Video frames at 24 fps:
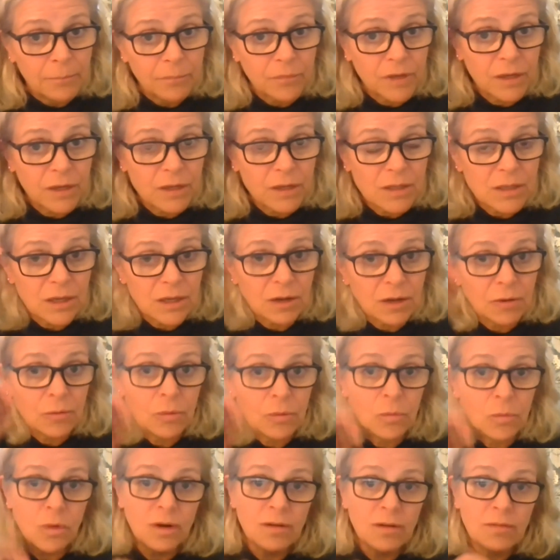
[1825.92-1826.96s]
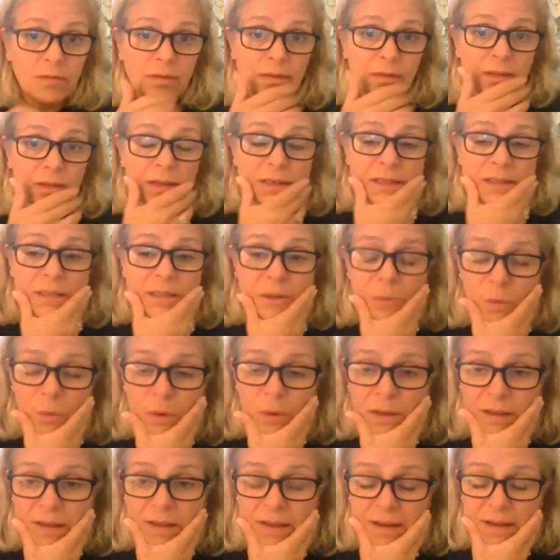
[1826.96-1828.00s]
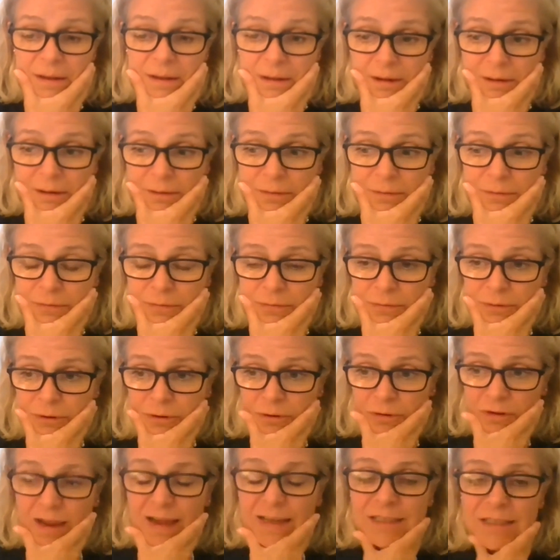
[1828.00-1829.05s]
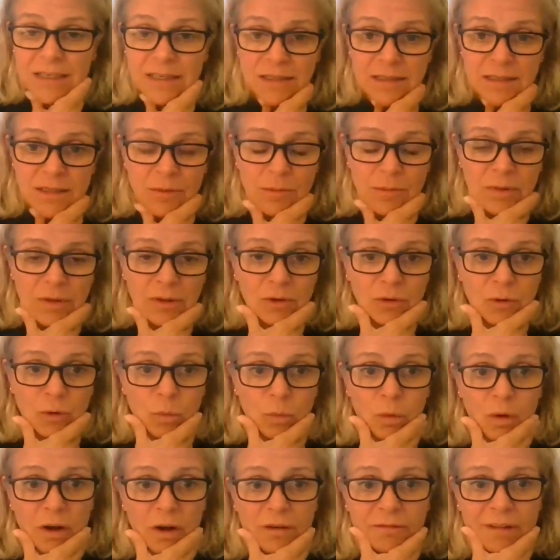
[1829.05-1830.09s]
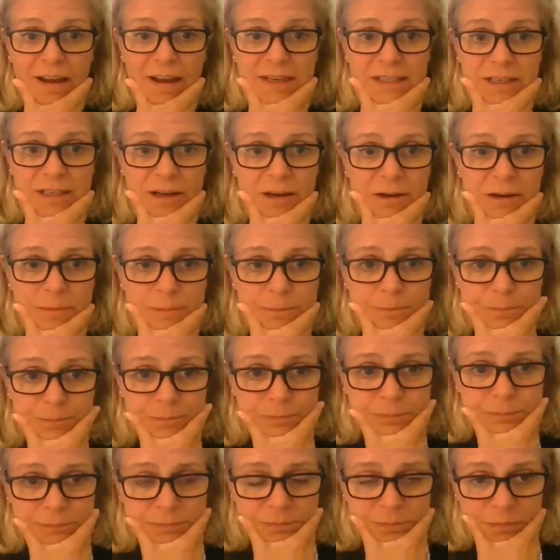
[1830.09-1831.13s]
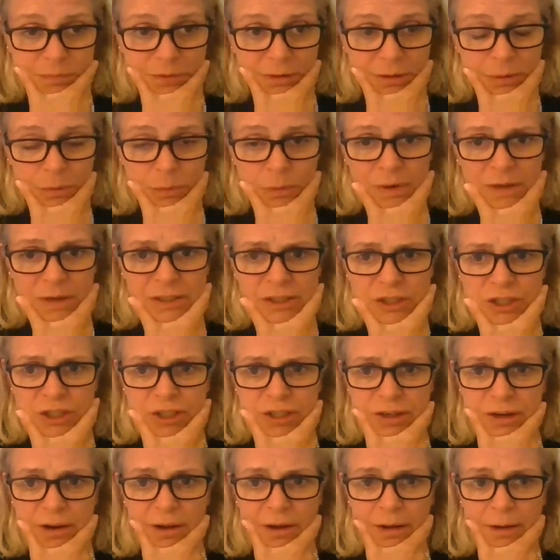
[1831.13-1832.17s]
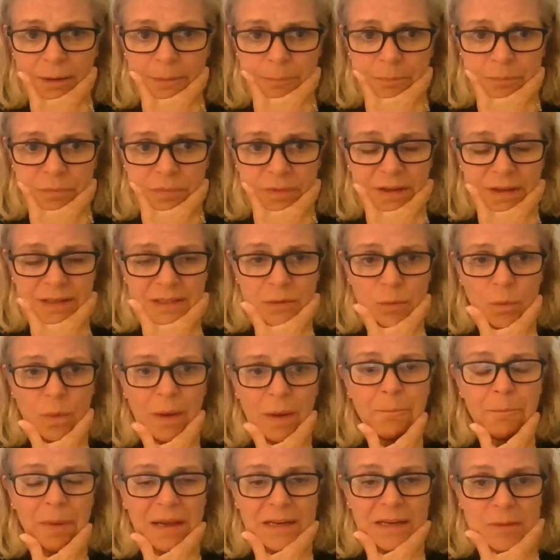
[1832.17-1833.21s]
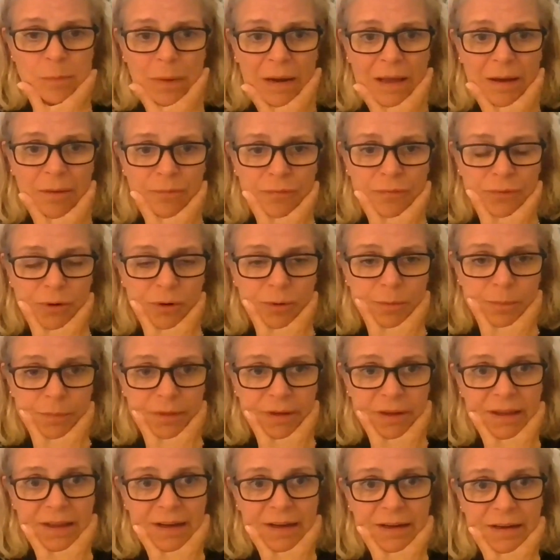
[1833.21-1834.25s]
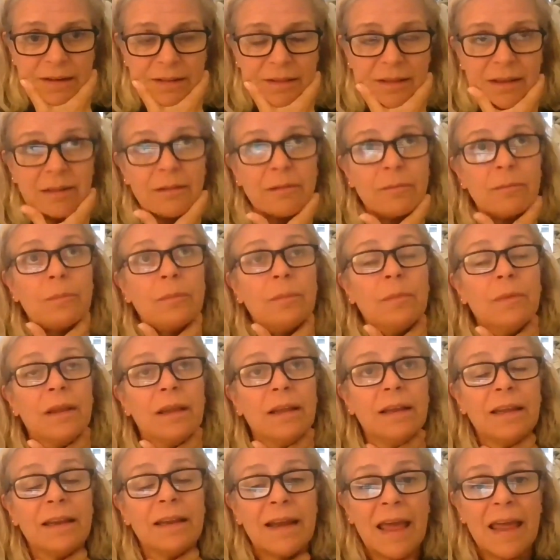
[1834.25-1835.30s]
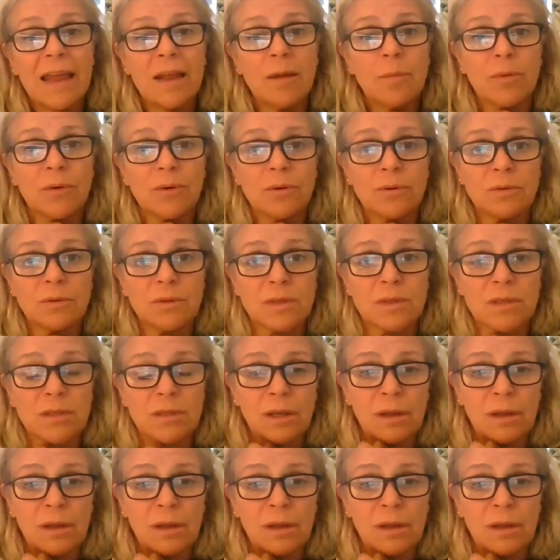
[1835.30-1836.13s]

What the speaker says: So one of the things that we have created is something called Work Radar, which is a web-based platform that enables